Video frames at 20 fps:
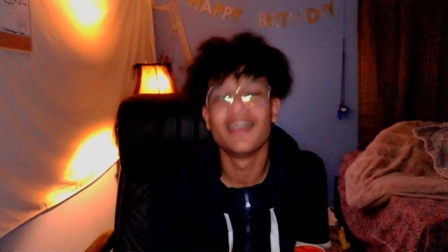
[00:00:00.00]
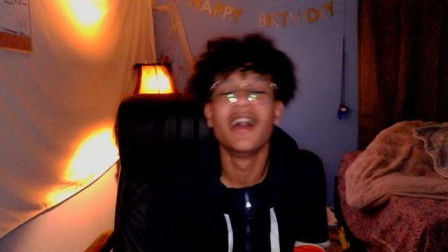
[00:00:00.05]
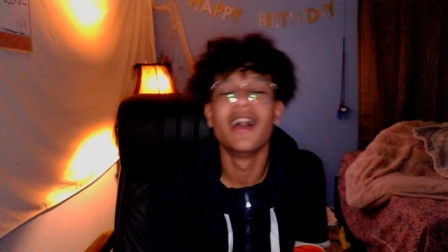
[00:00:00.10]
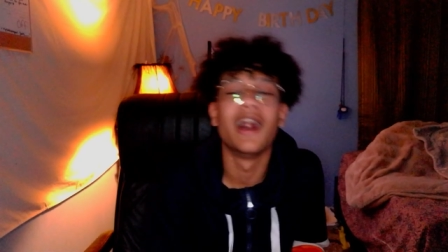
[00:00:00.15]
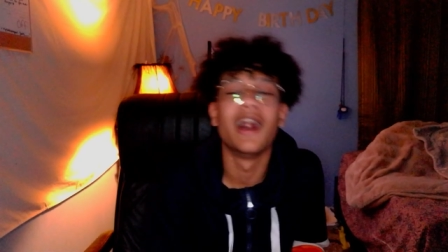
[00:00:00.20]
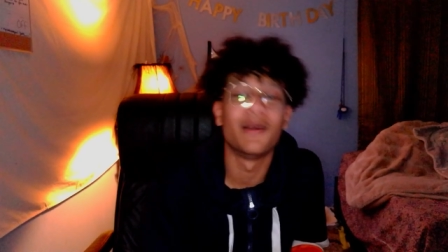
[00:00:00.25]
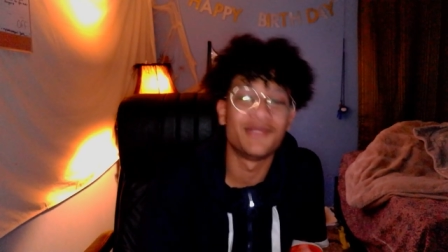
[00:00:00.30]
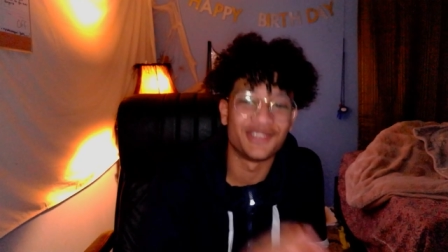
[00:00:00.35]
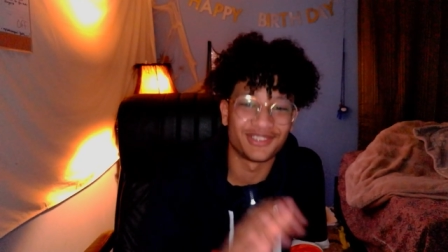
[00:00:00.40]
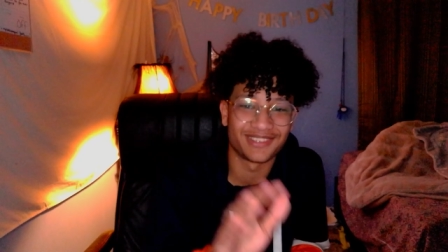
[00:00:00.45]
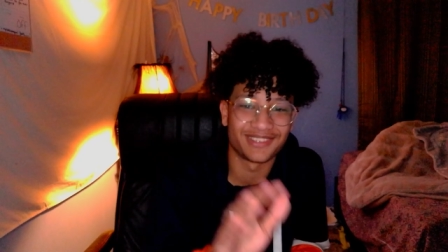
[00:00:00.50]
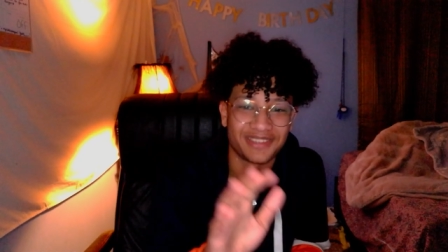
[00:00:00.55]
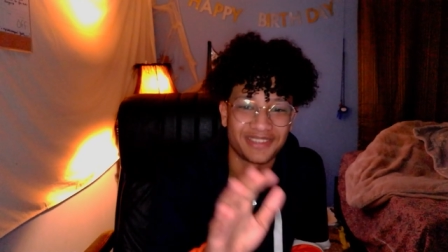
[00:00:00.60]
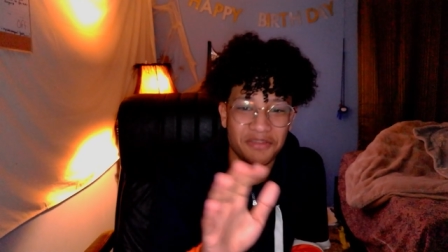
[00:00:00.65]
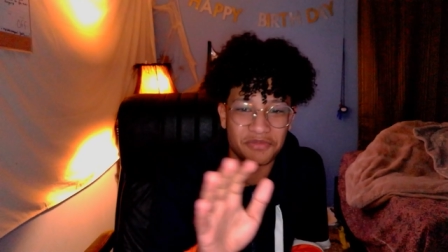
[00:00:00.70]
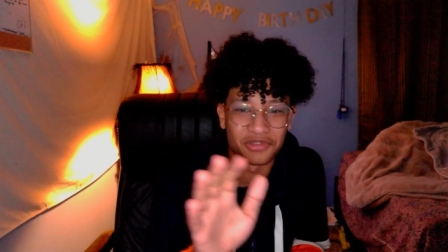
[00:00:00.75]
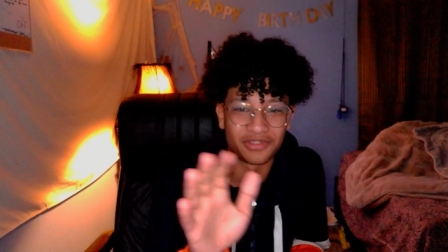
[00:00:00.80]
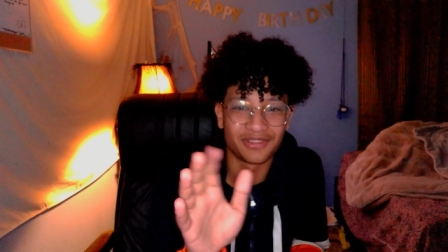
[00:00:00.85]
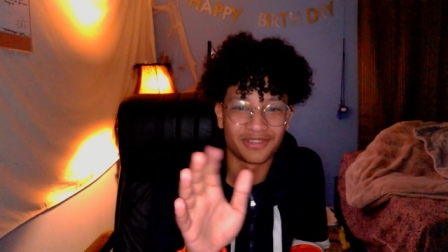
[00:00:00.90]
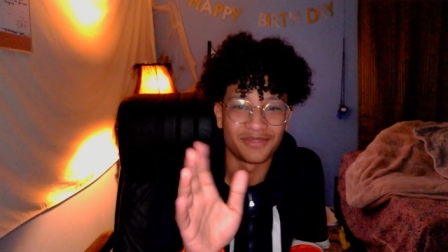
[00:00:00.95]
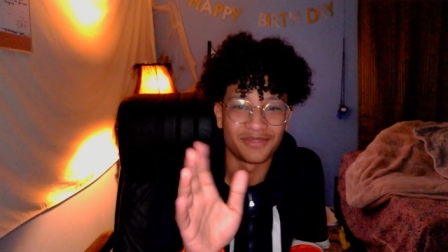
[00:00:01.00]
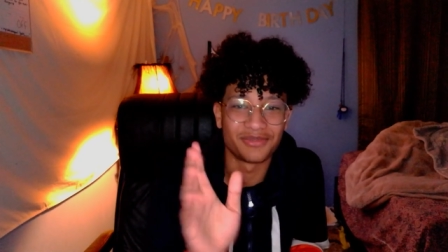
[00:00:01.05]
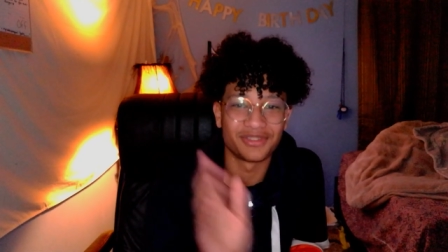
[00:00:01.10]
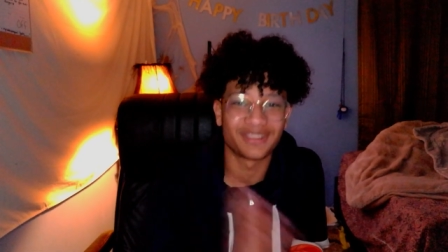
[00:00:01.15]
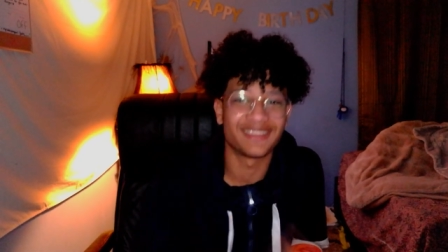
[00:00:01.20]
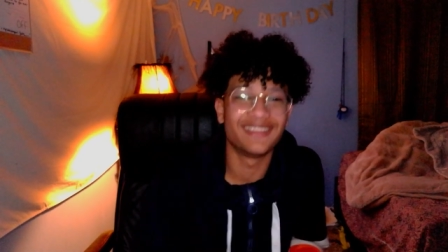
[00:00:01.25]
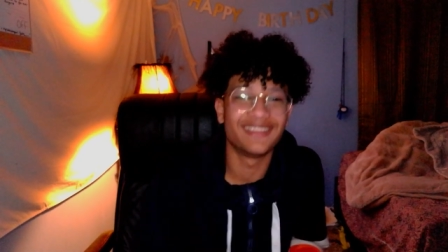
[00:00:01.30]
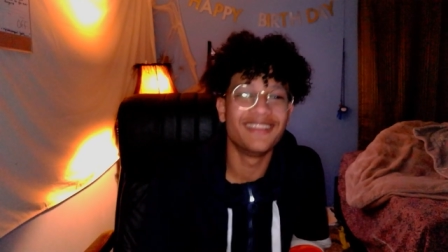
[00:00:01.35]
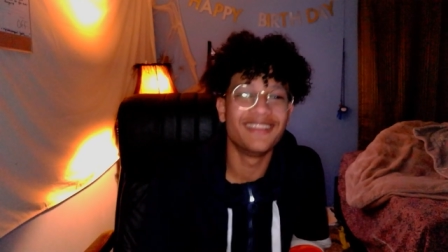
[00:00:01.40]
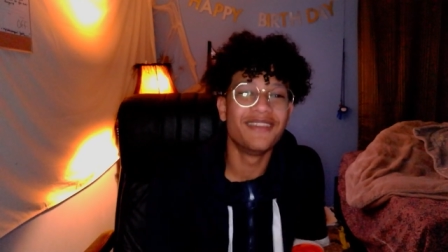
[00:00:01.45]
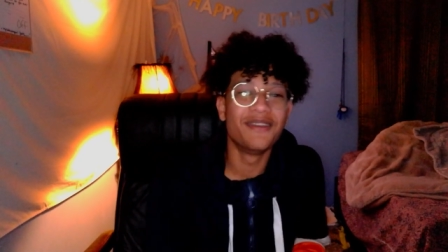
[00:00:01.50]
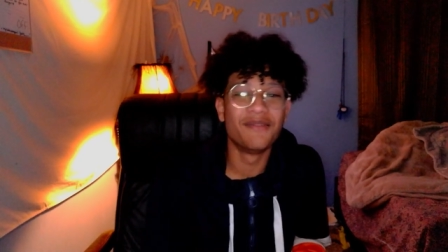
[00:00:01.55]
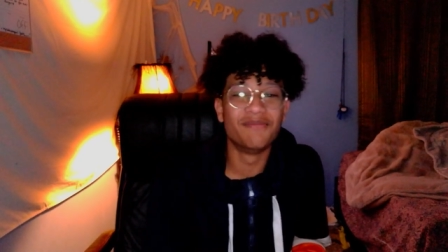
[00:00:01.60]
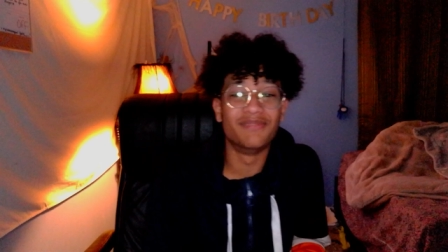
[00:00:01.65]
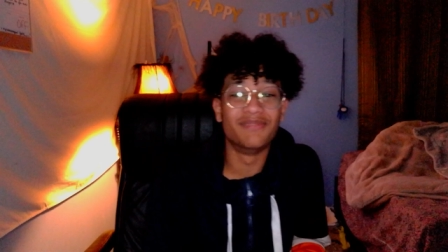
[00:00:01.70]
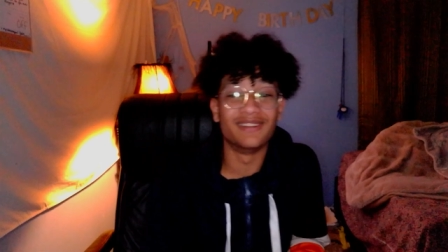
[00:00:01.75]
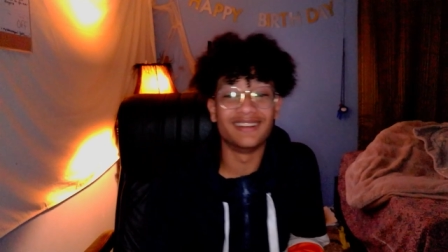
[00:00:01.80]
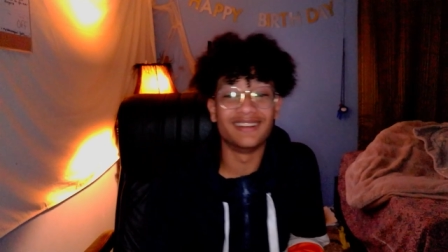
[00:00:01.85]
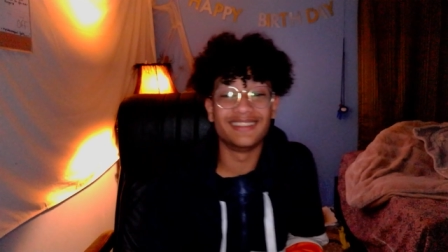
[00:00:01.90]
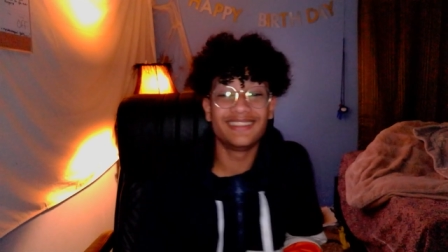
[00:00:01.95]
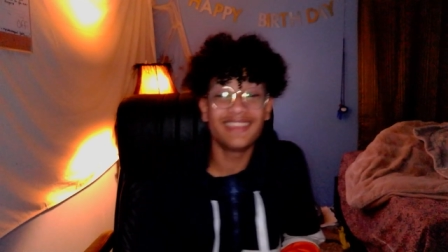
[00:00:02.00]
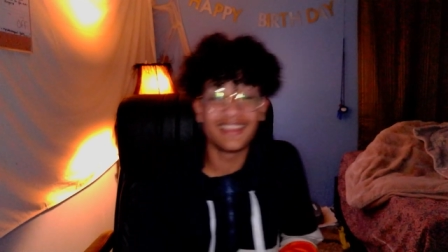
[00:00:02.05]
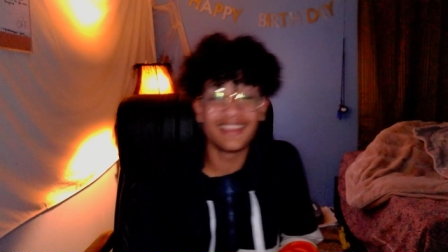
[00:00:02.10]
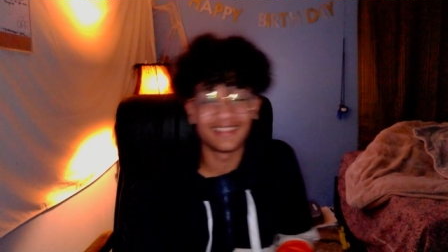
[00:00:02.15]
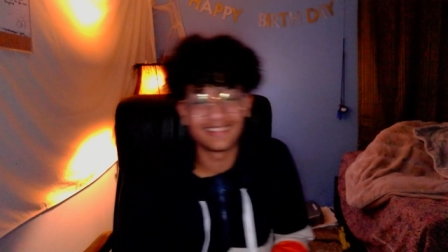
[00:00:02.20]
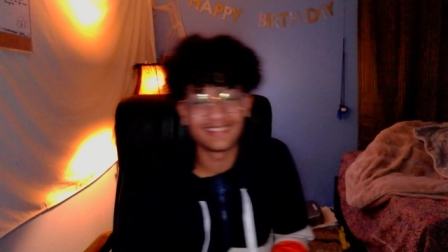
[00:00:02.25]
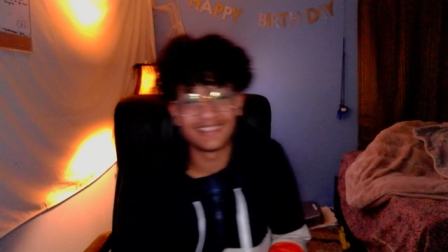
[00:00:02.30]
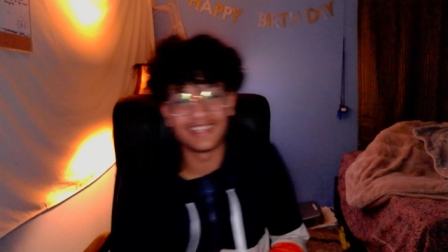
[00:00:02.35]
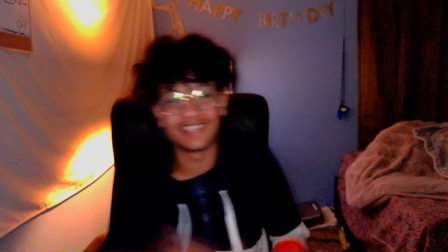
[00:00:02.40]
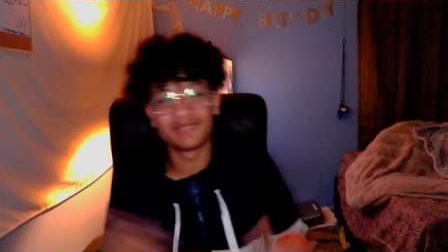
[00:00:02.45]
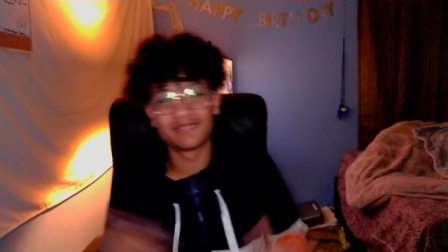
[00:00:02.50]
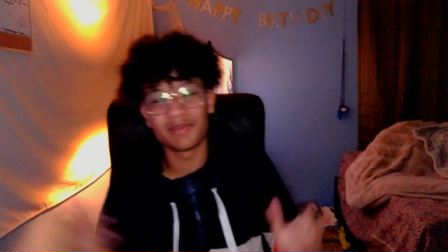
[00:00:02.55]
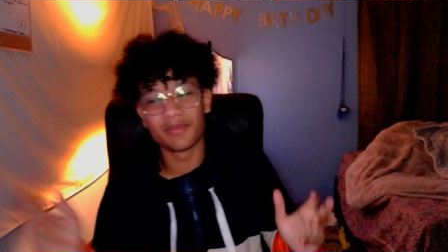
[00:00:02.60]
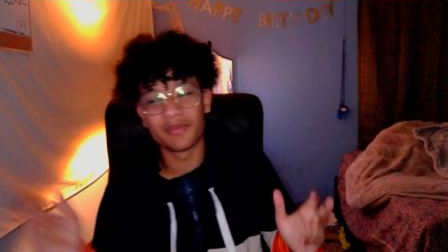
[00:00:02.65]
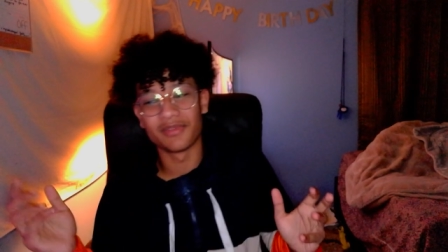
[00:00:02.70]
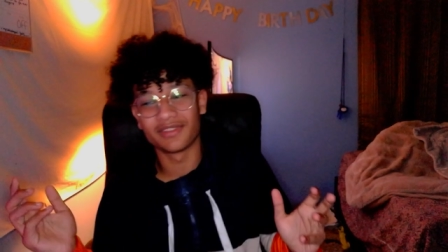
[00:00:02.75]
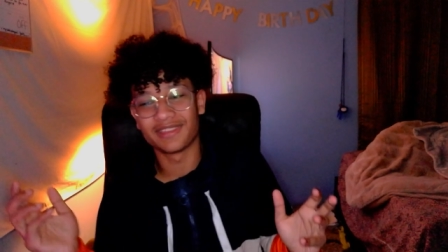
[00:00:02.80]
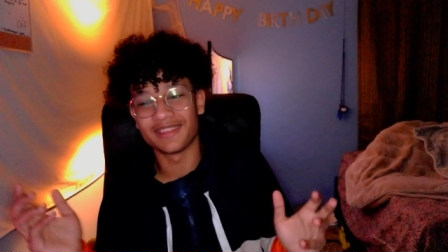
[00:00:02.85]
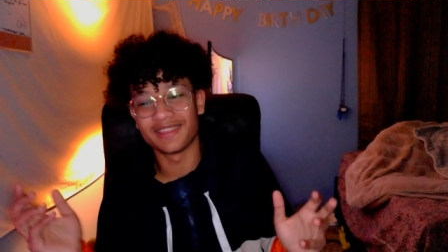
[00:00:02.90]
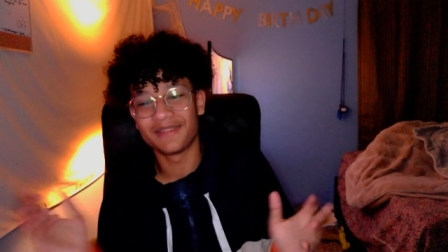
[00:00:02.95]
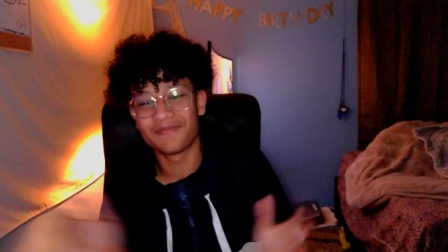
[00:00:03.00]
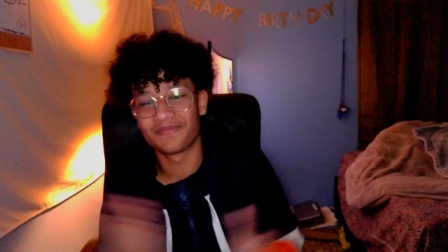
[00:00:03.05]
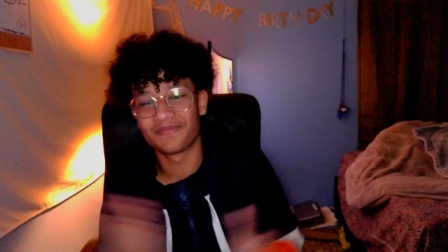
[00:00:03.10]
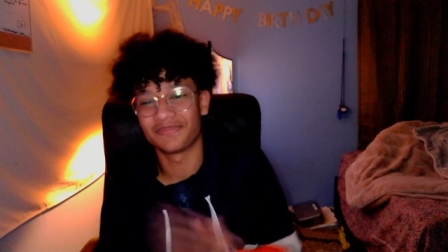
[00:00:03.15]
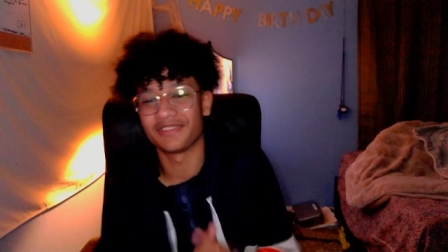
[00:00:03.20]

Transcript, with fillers: I'm joking. But yeah, today's my birthday.